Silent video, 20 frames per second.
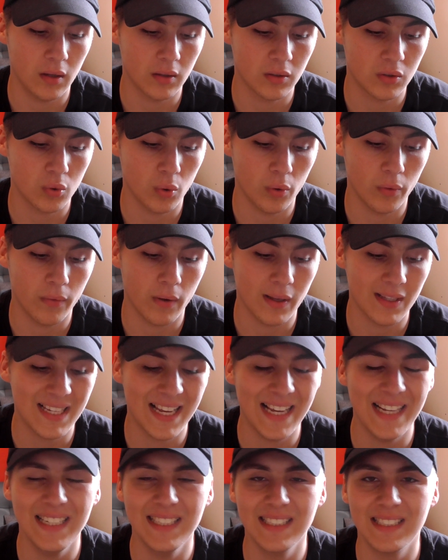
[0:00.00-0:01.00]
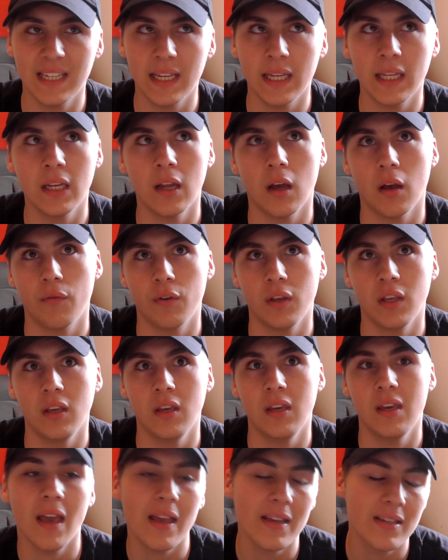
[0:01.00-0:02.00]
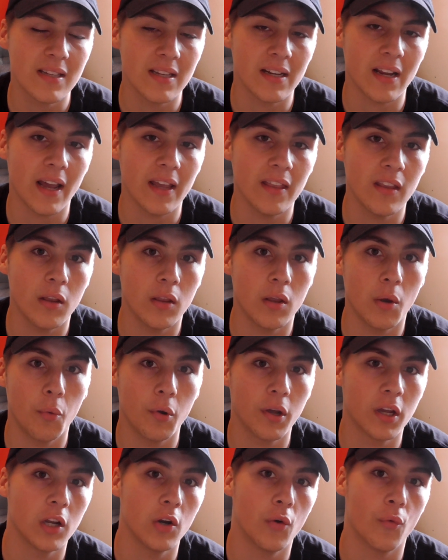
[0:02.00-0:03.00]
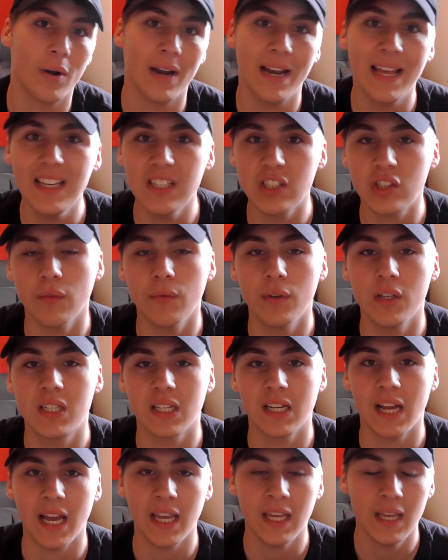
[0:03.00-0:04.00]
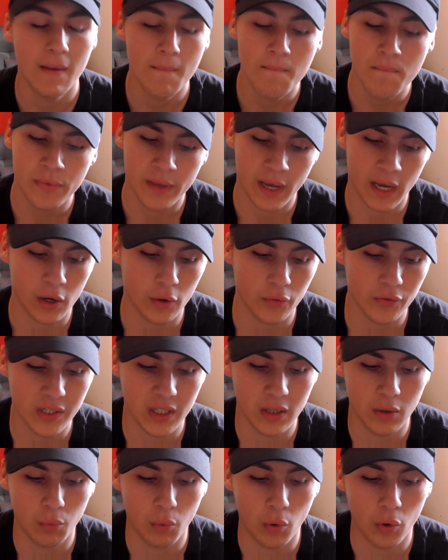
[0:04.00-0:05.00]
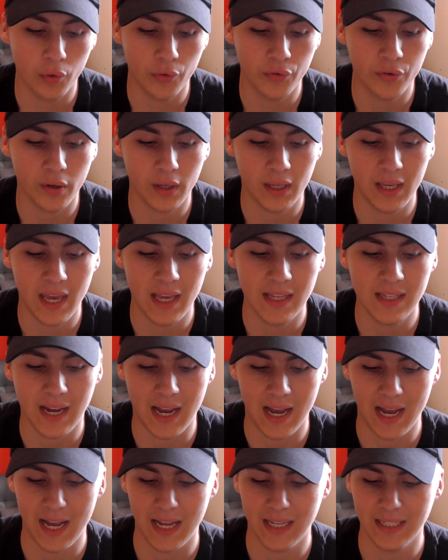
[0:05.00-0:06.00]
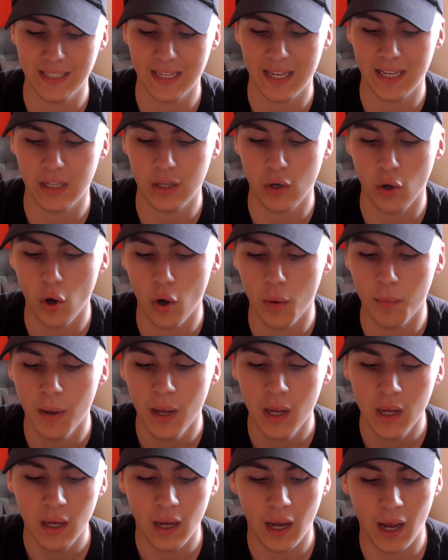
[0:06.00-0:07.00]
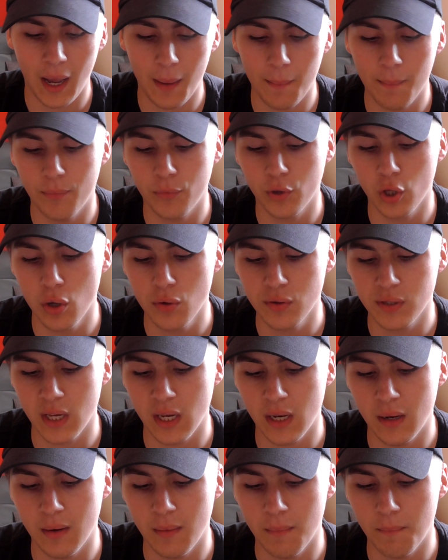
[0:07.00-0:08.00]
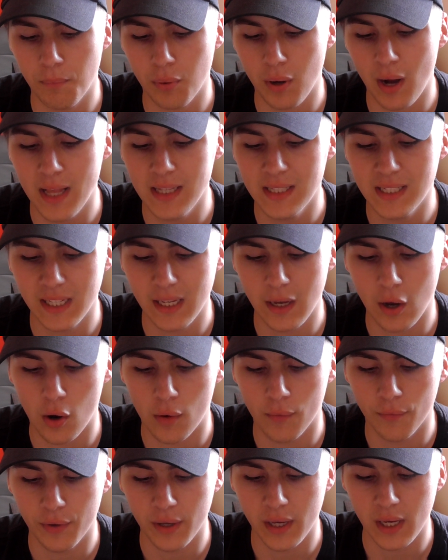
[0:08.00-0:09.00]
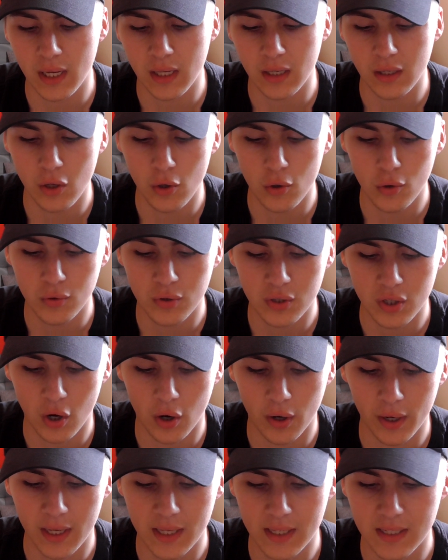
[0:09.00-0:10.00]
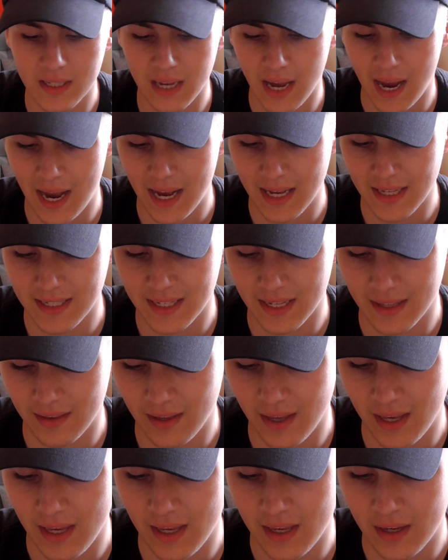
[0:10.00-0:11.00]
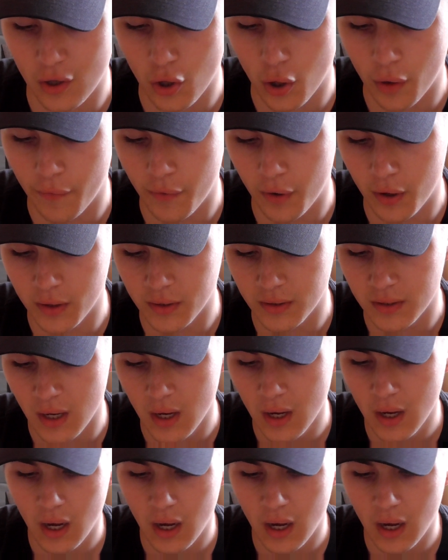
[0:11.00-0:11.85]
sort of teasing, I think yesterday, that they were going to release something today, and obviously the Wolves kit has come, using plenty of the new signings as the covers.